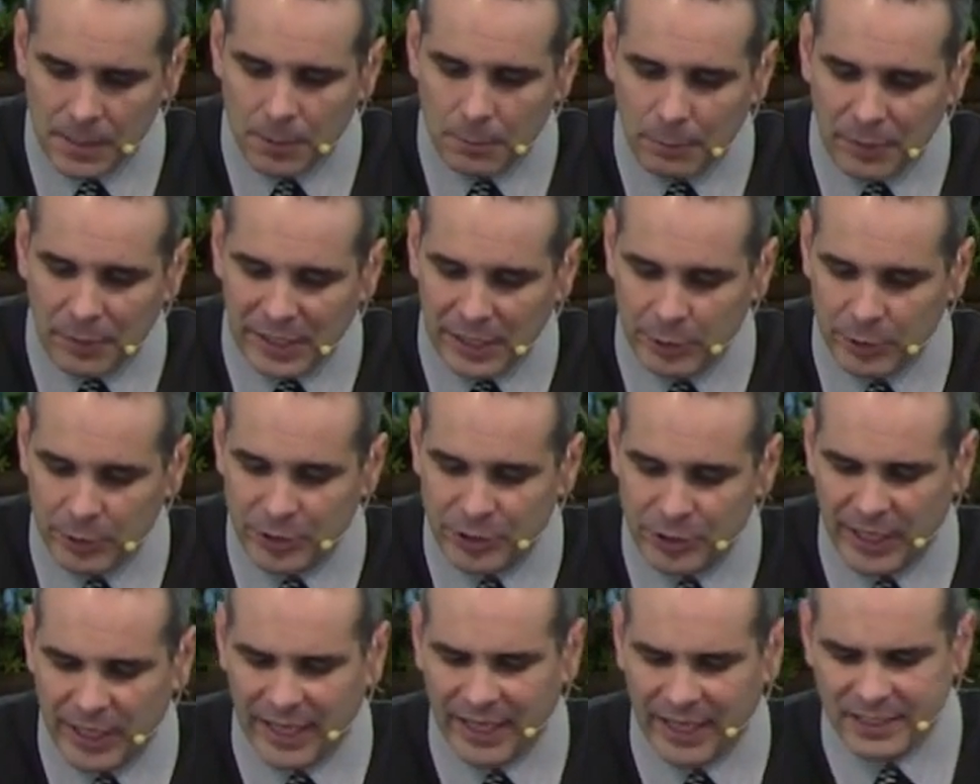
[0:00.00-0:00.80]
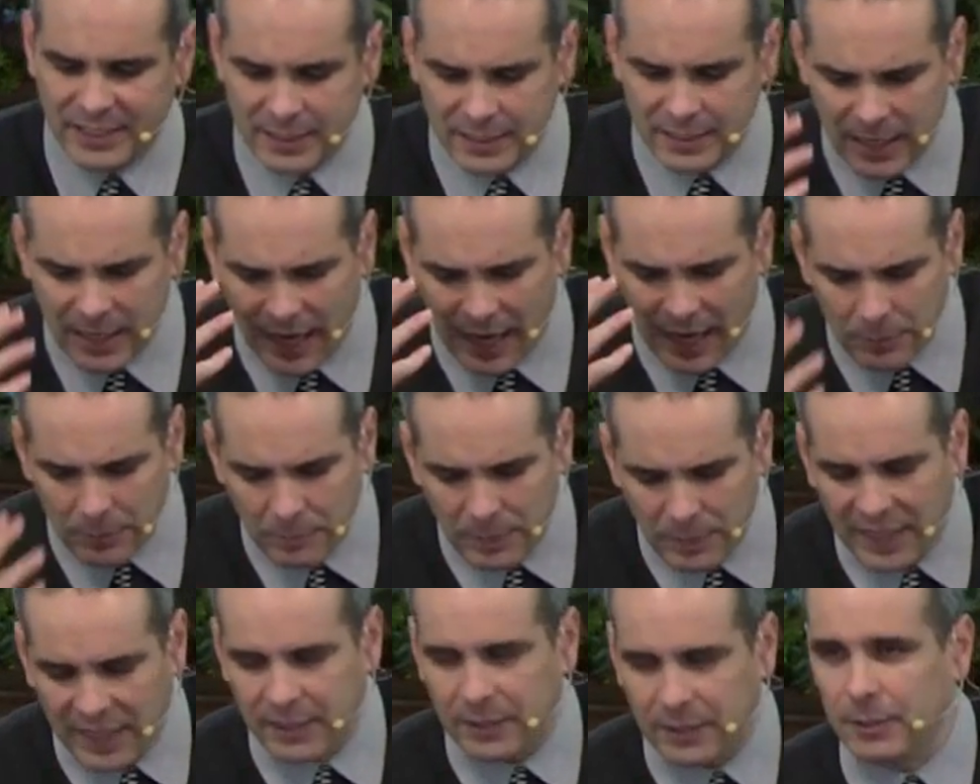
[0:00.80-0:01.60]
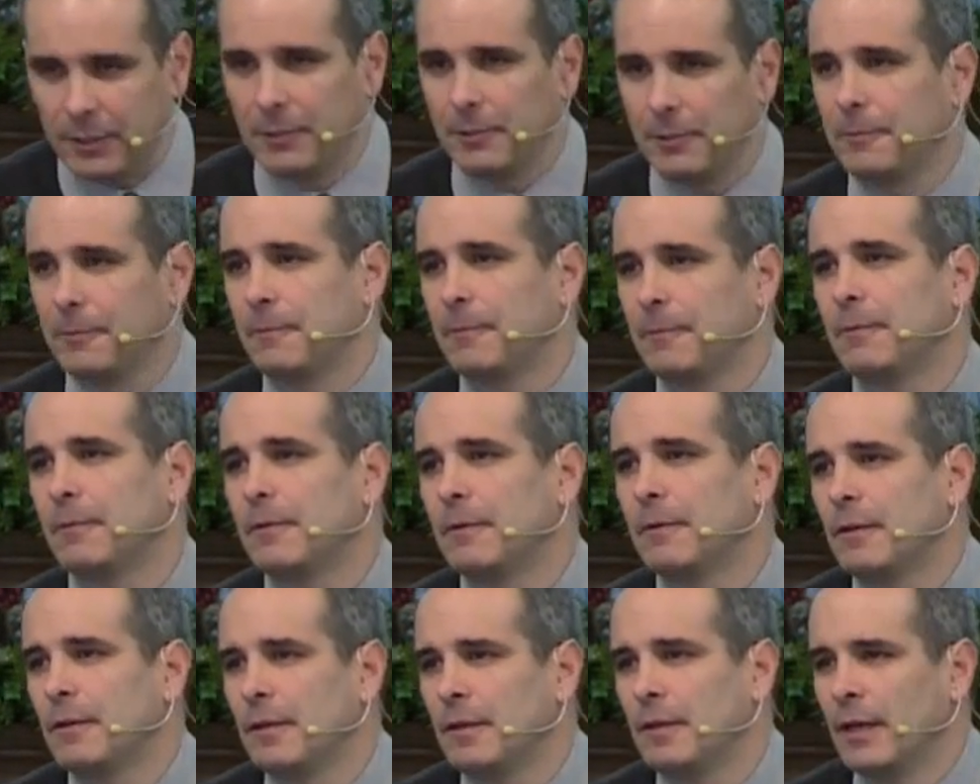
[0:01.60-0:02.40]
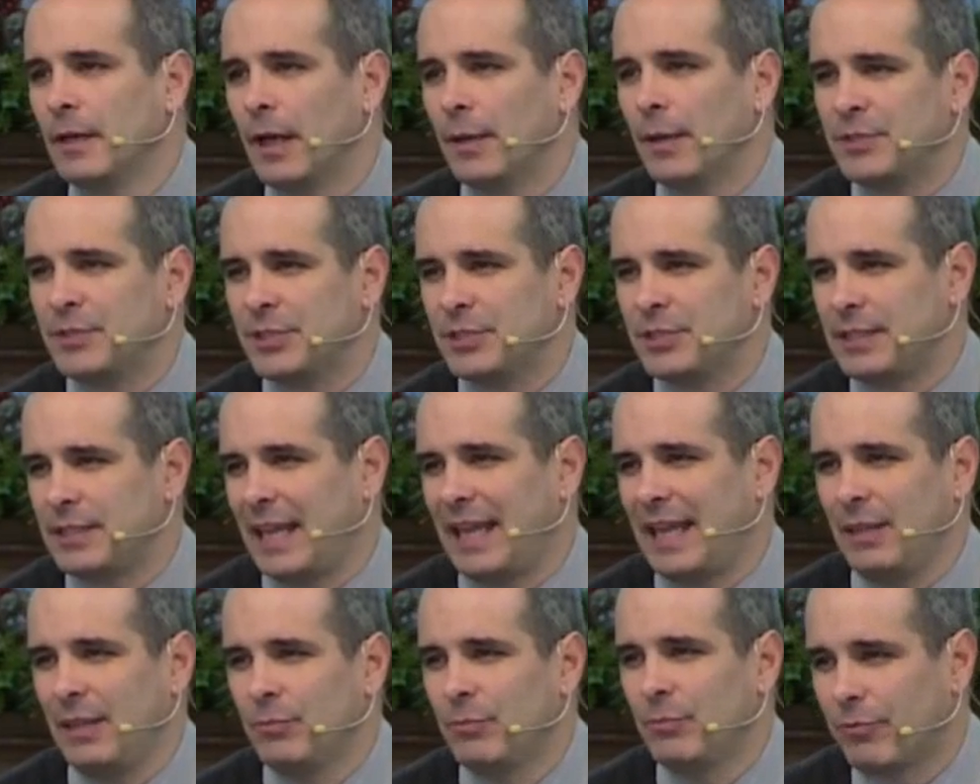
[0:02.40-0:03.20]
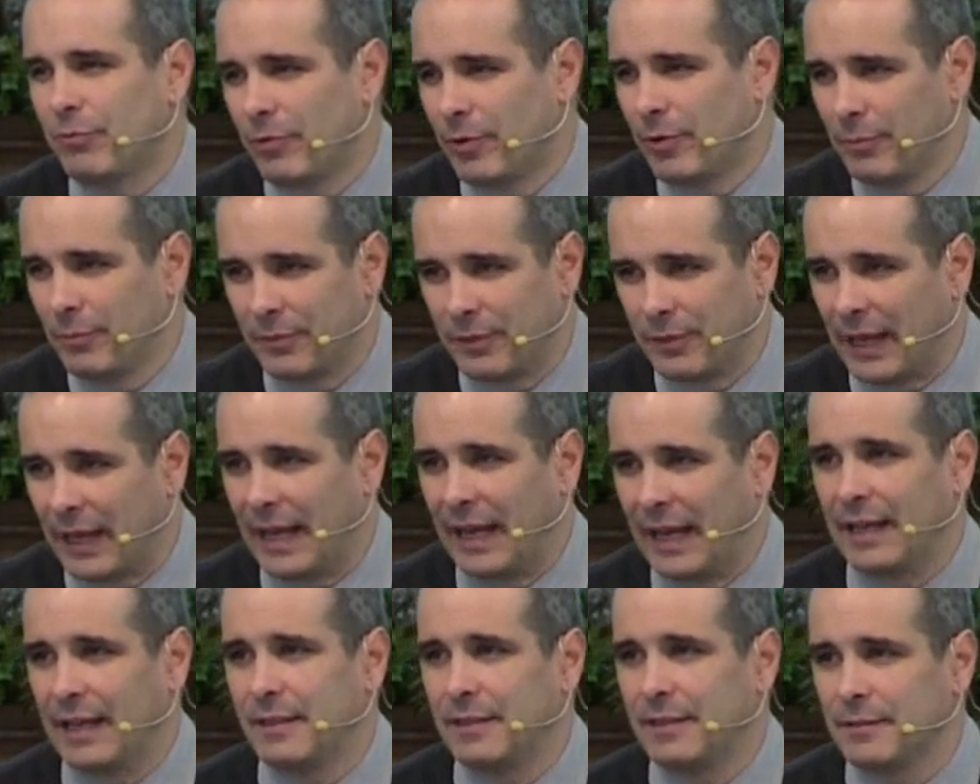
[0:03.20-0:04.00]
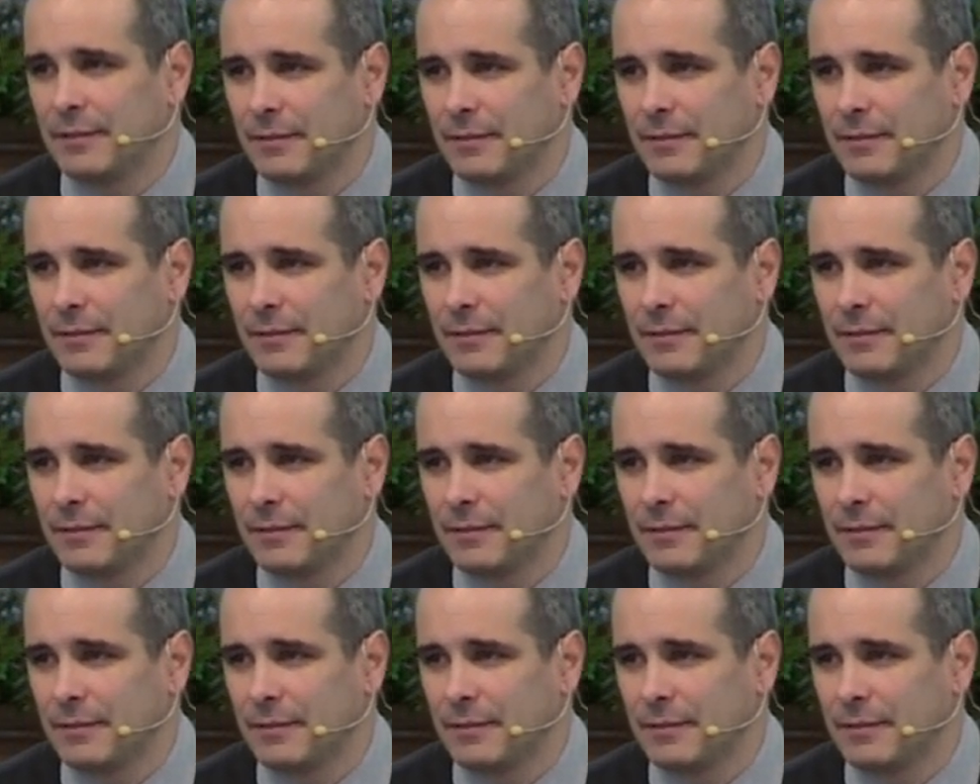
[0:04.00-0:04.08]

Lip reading: Peter says, I beg you, abstain from that.